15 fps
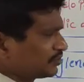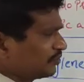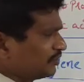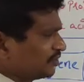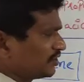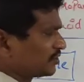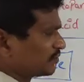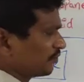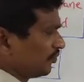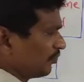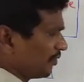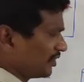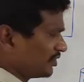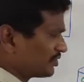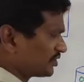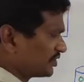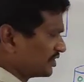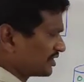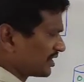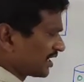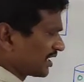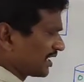So once
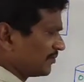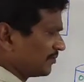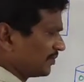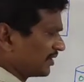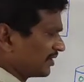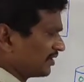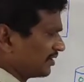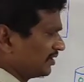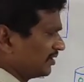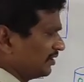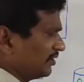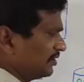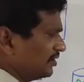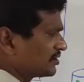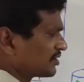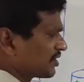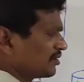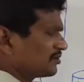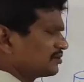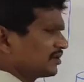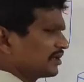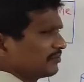these are ripened, these are
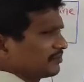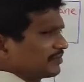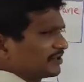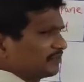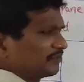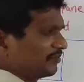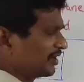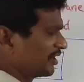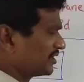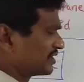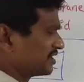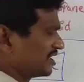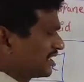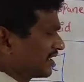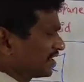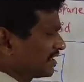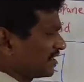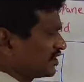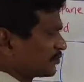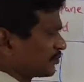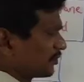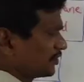also ripened because here
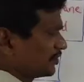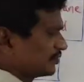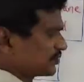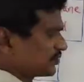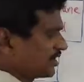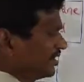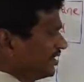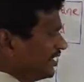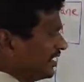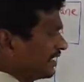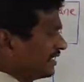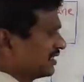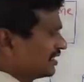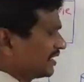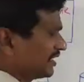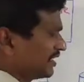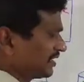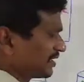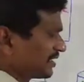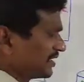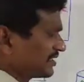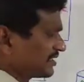ethylene is produced. Again that
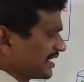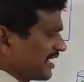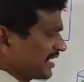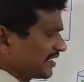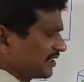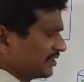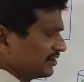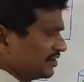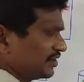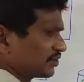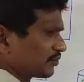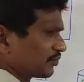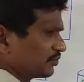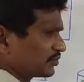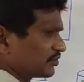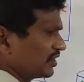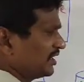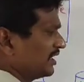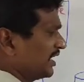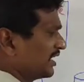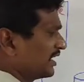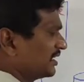ethylene is added on these fruits.
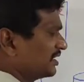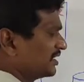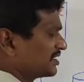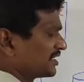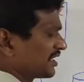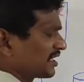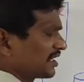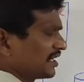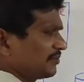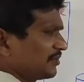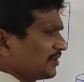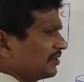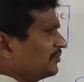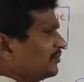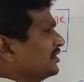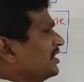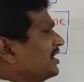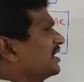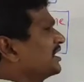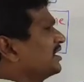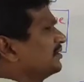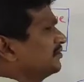Again these are ripened.
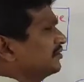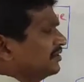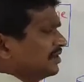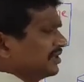Again